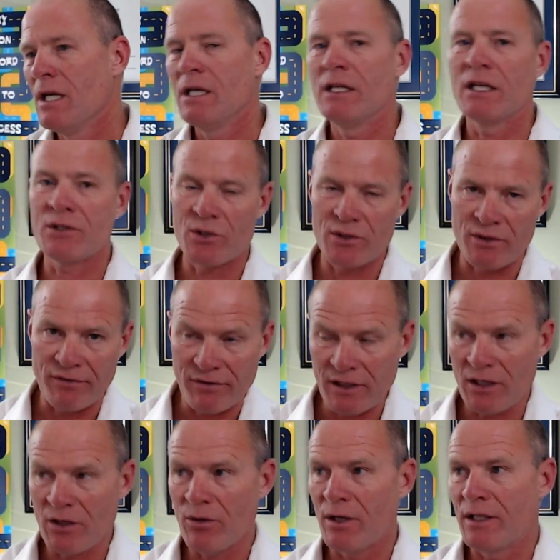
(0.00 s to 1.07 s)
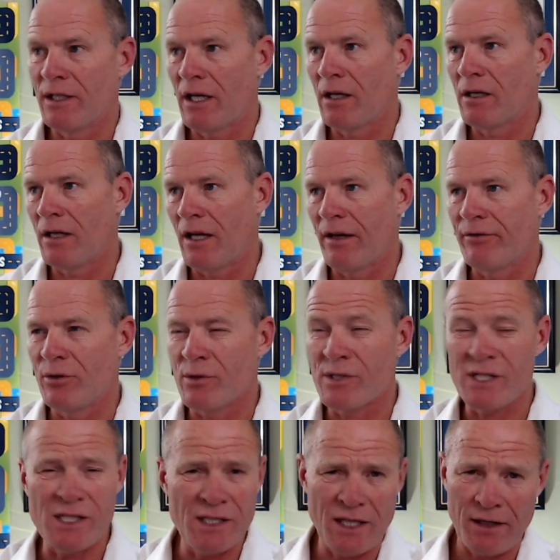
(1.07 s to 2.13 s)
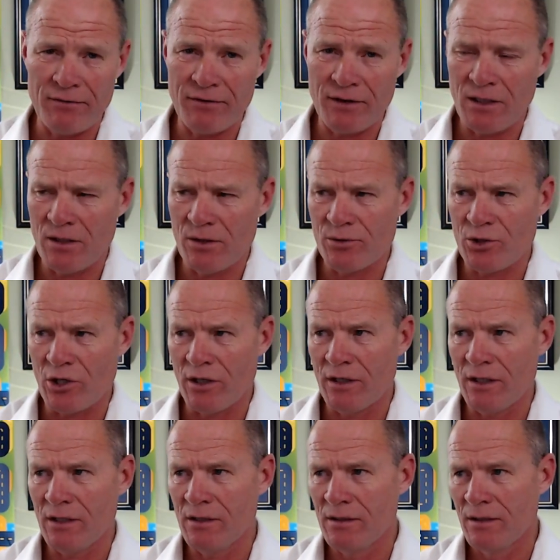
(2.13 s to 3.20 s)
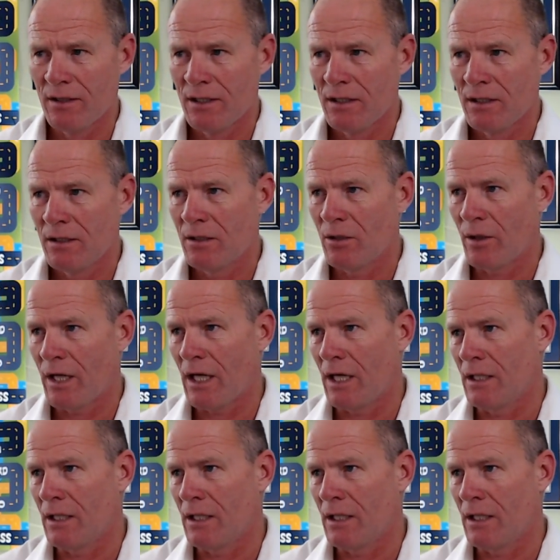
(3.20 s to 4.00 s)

Yes, there's a video on that. Have you seen that video, Johnny? Okay,